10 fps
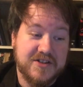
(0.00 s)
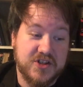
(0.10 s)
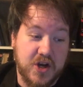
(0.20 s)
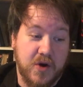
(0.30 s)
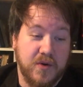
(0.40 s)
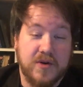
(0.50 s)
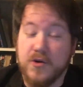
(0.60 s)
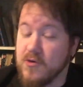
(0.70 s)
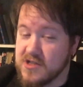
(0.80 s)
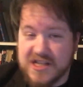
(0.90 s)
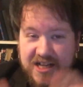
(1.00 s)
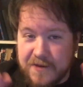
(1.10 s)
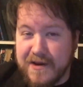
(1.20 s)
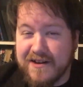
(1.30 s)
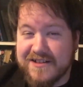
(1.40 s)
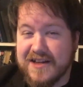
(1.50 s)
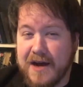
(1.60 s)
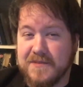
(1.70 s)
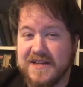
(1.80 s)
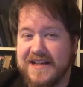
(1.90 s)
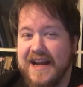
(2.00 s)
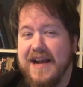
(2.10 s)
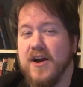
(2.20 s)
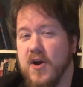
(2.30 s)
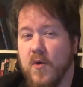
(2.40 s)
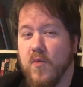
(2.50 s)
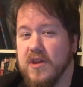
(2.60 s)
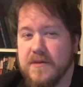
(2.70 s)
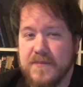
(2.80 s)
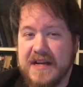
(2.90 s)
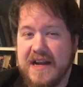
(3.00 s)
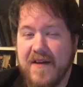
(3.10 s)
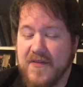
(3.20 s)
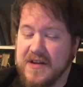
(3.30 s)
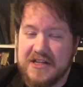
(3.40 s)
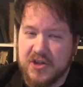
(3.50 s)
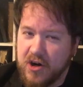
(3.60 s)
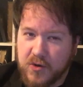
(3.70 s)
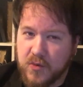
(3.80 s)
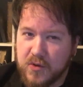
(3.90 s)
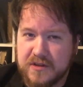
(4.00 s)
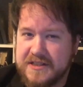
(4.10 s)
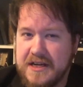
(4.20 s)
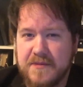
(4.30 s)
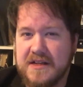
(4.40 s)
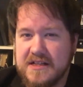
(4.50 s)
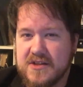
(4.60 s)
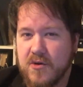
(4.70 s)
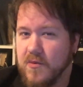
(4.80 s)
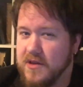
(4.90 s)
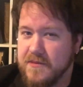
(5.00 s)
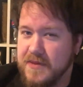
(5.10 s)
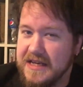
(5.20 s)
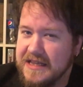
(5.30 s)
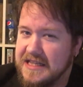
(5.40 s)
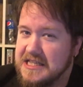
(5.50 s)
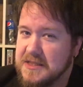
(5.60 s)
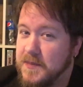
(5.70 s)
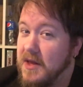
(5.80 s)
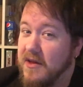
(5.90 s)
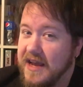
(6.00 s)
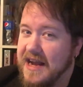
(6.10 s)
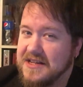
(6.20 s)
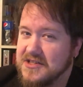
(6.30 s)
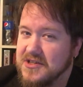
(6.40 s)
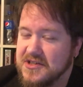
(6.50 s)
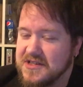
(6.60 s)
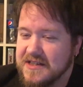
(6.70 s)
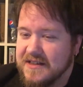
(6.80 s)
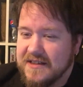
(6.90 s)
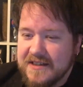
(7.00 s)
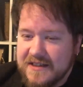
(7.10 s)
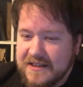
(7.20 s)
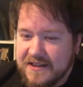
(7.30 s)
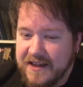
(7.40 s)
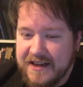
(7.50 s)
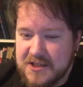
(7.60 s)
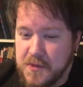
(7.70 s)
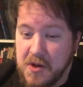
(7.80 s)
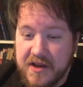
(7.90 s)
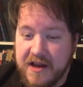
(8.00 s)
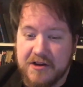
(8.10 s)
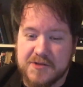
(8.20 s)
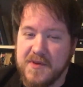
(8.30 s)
So who's going to come out on top today? Will it be the Dark World Demons, or will it be the Spellcasters? The Spell Counter